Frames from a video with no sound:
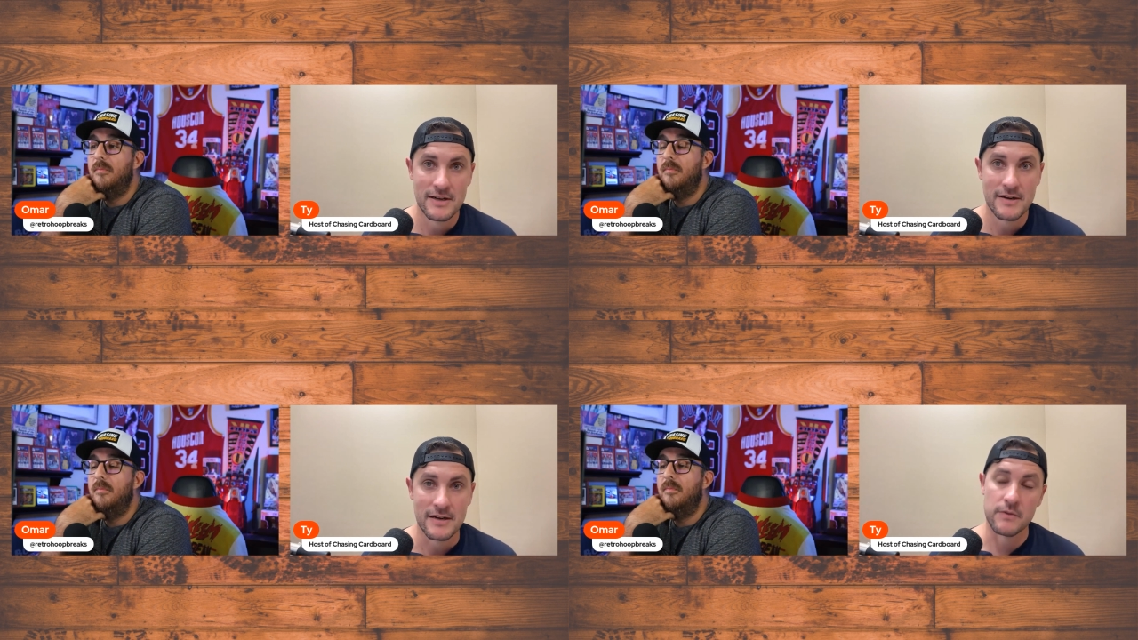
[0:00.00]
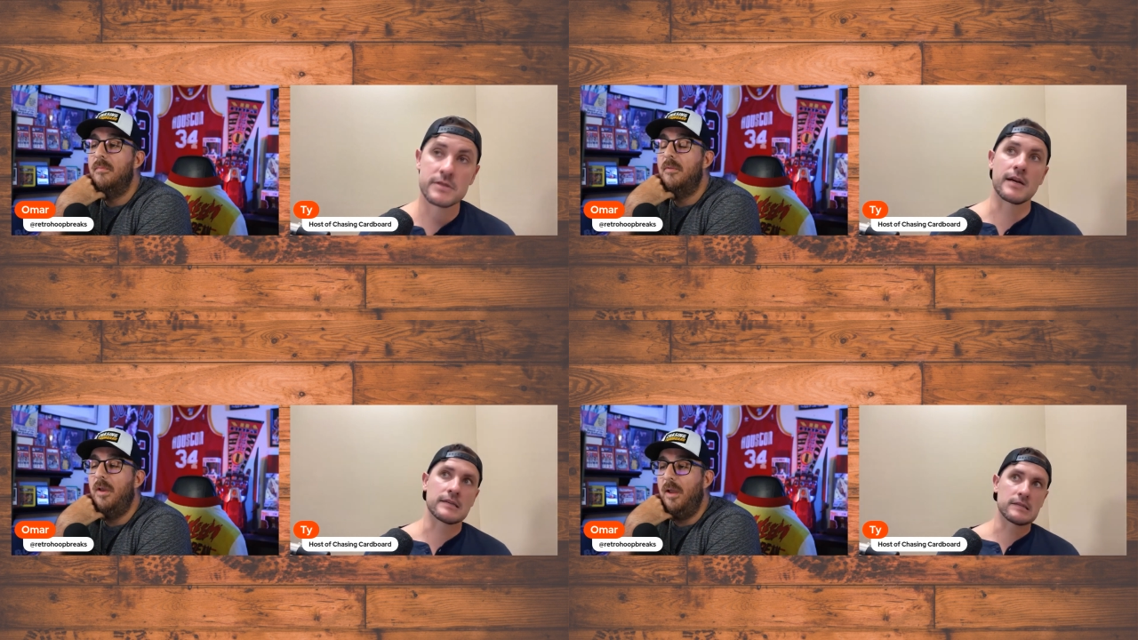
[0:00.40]
Speaker 1: And I was
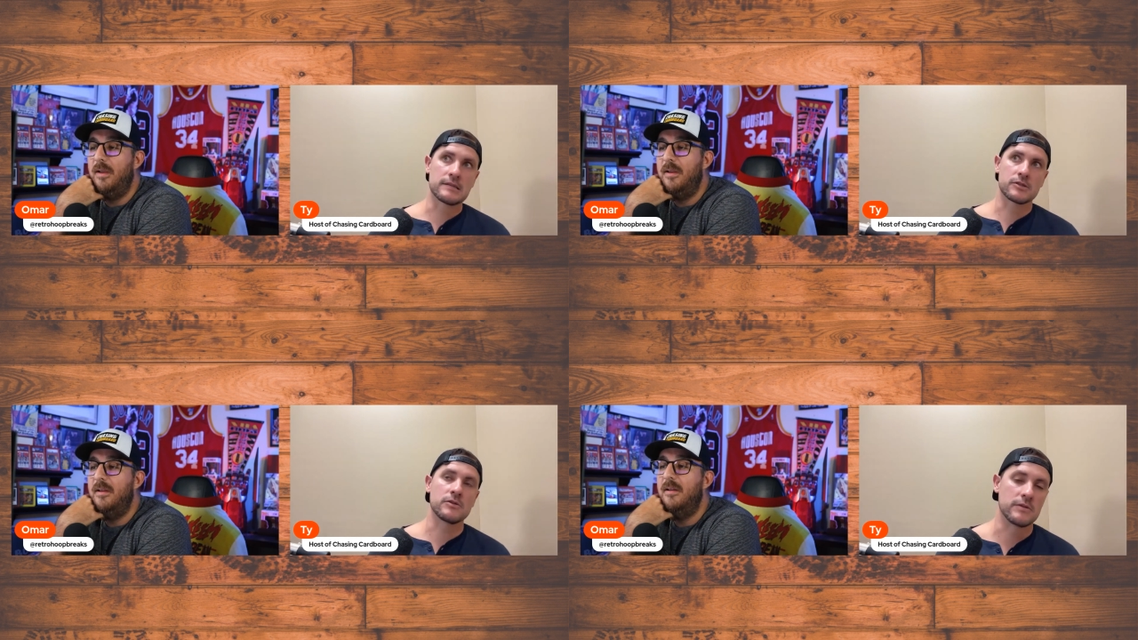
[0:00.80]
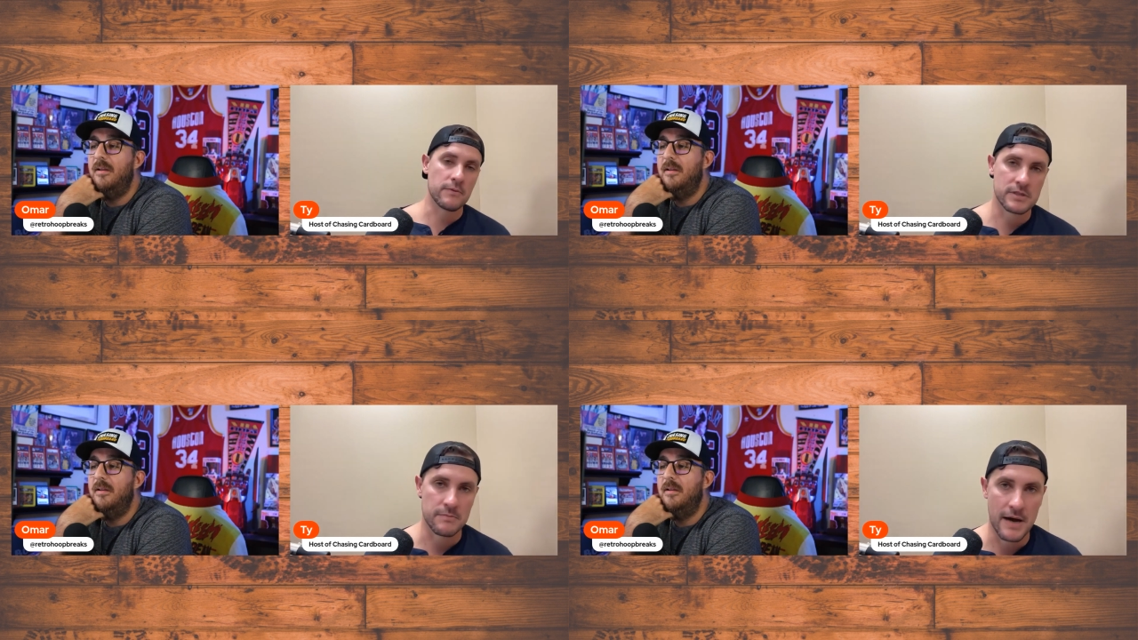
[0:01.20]
like, oh, shoot, he
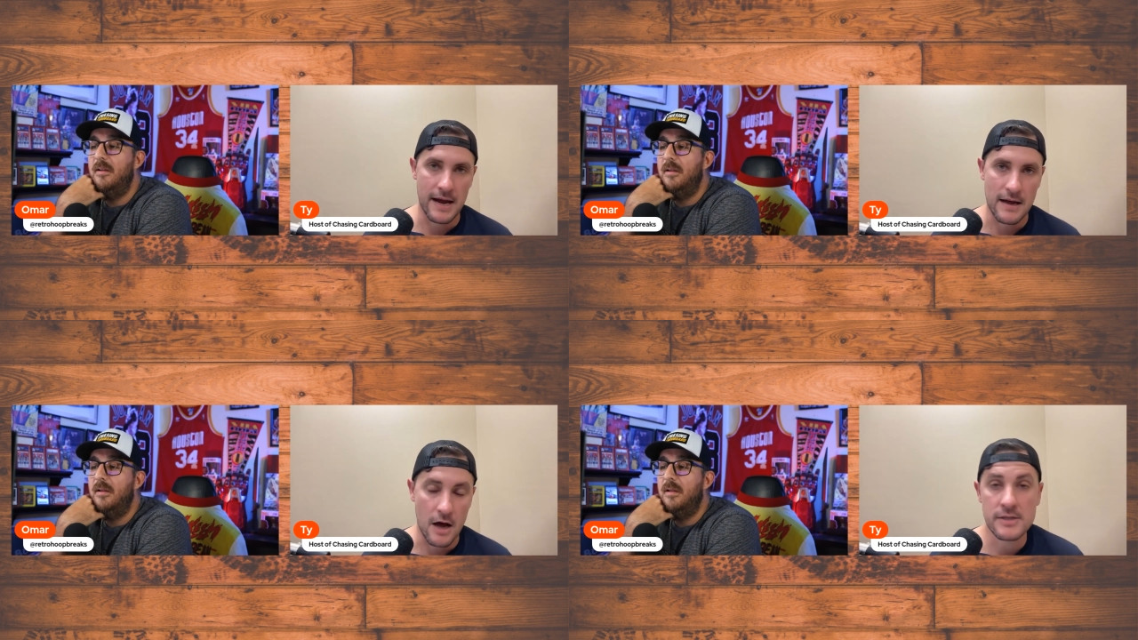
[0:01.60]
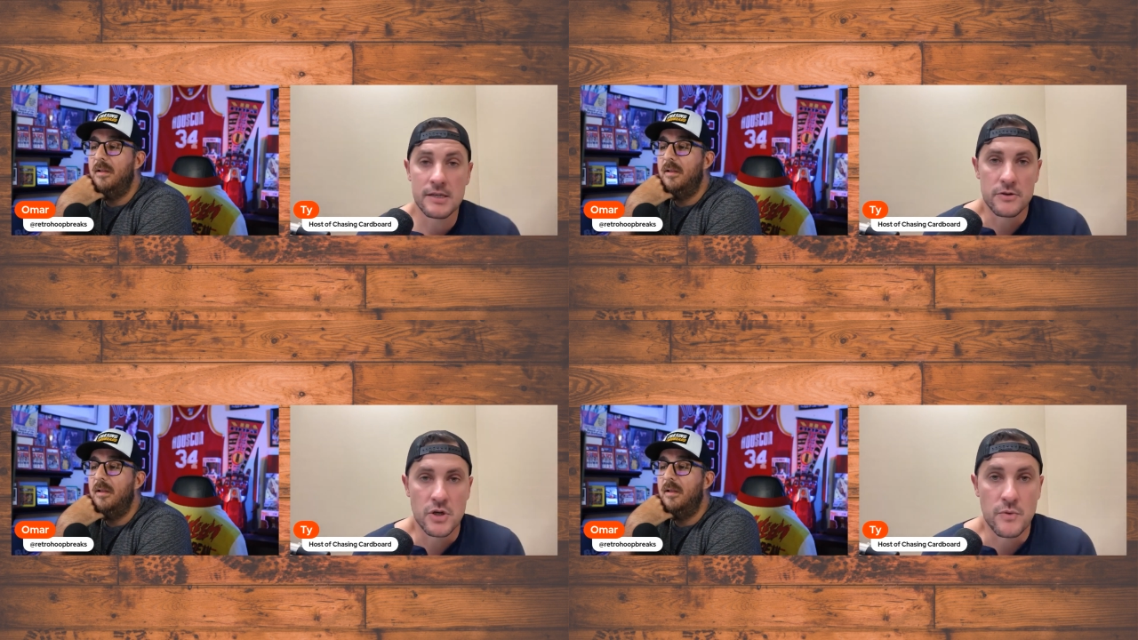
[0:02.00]
wants to buy it. I'll sell
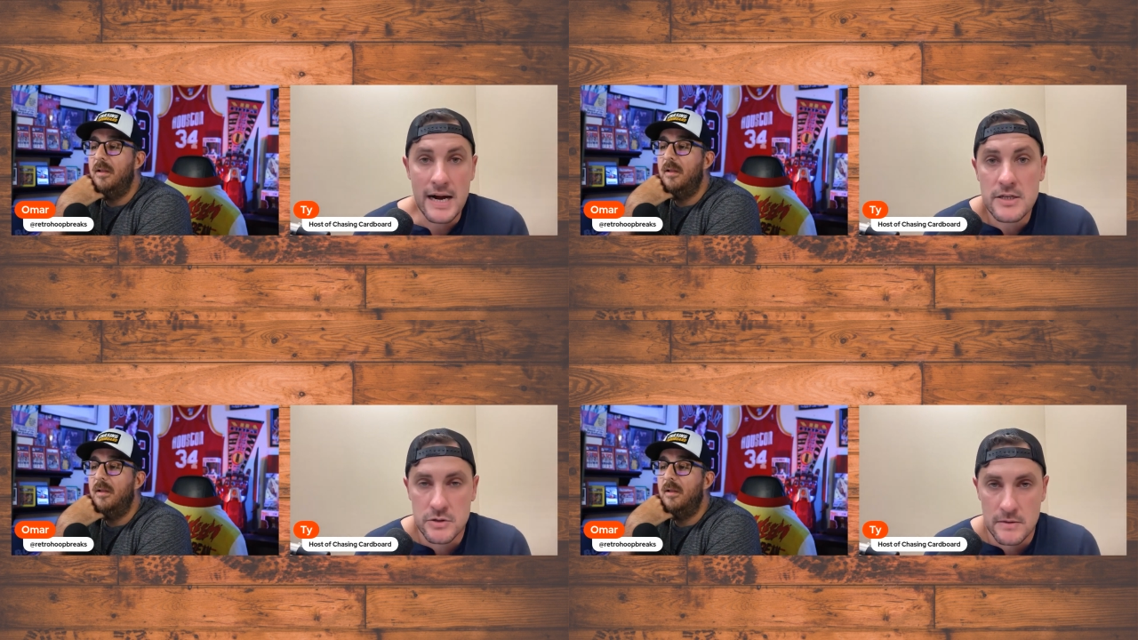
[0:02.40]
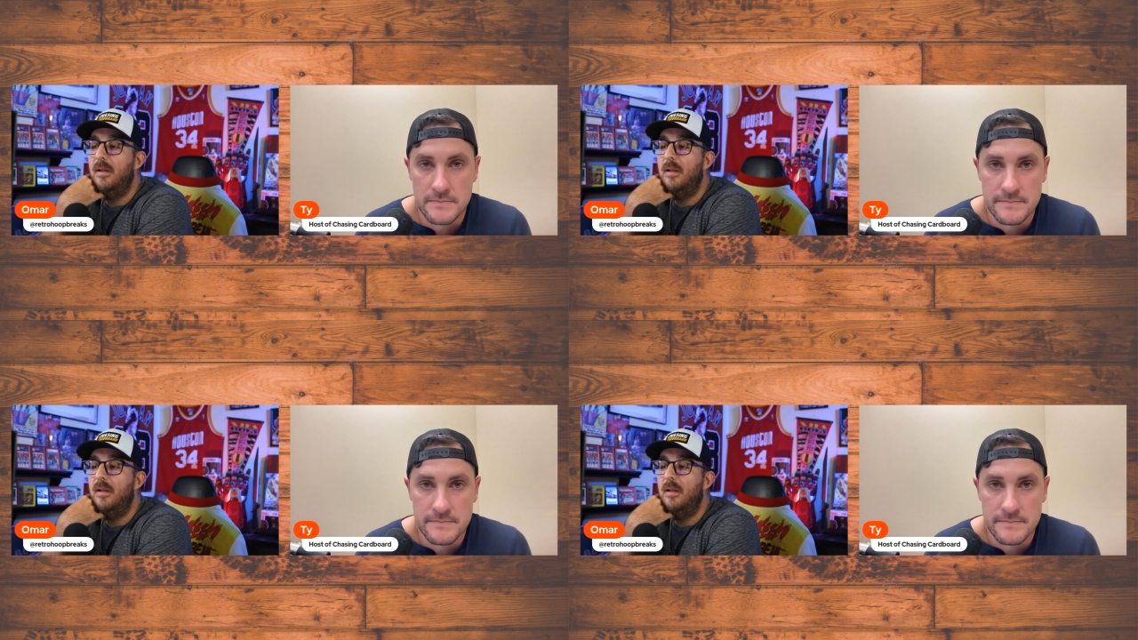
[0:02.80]
it direct to him.